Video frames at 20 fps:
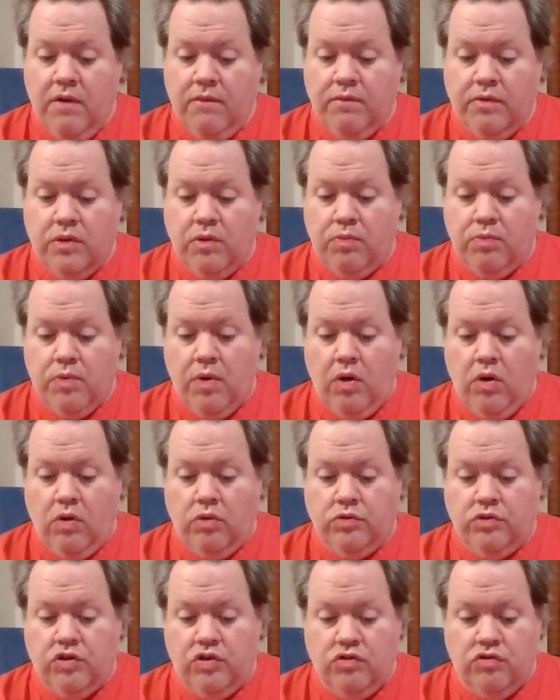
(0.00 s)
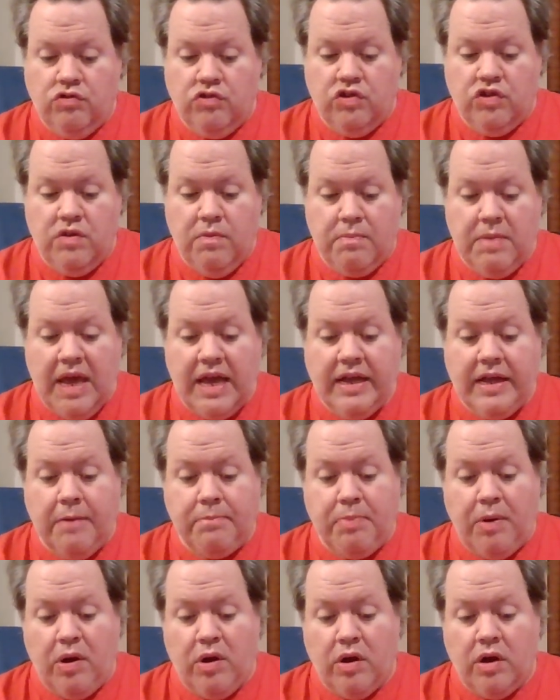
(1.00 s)
for the role due to the
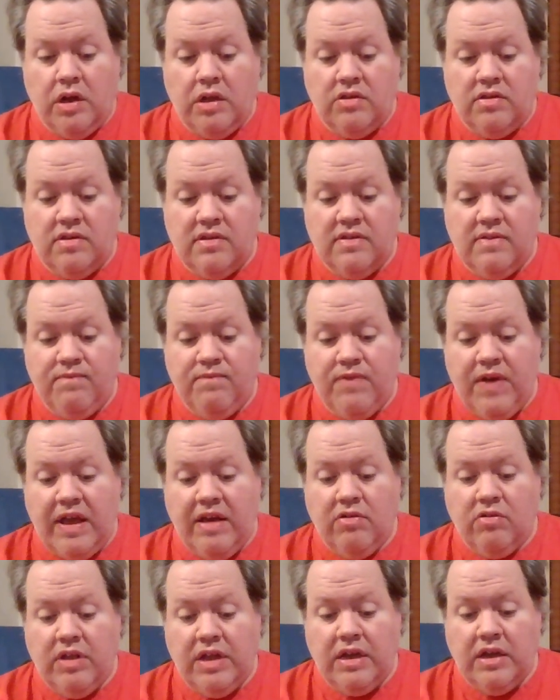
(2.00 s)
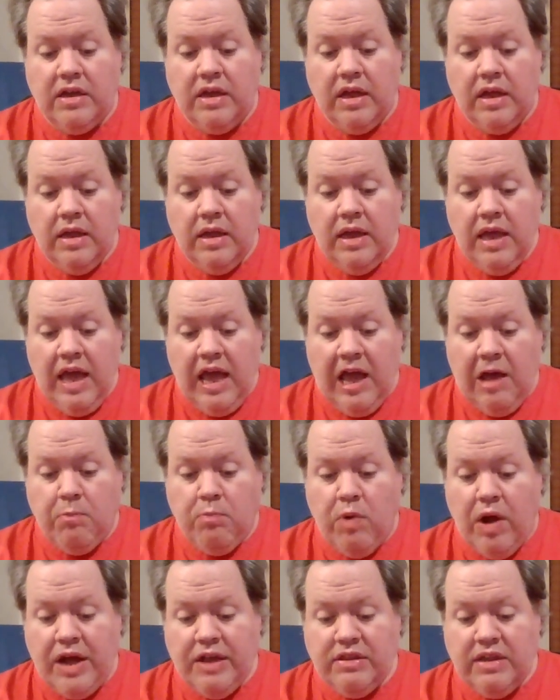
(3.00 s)
makeup artist's failing
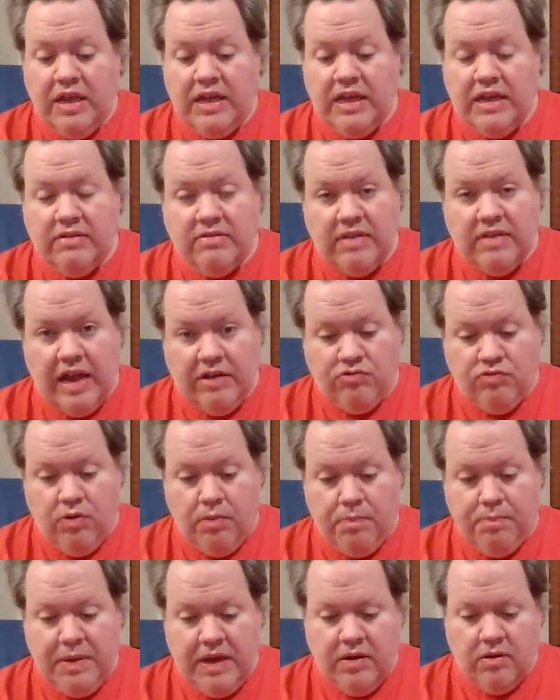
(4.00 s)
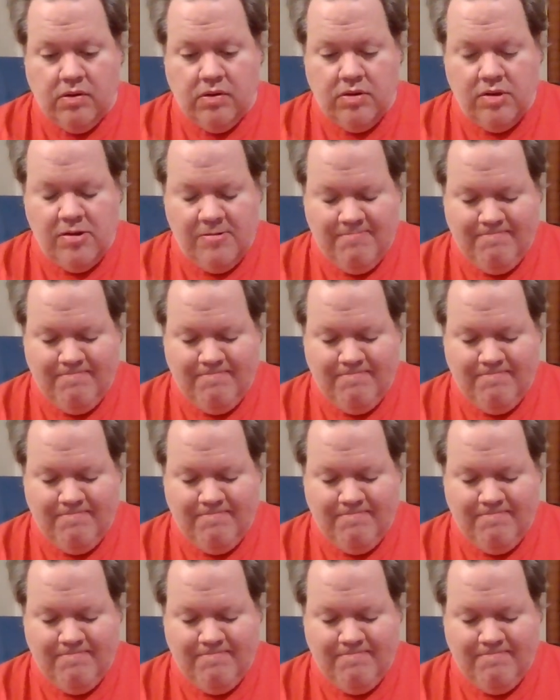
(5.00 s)
at whitening his natural beard.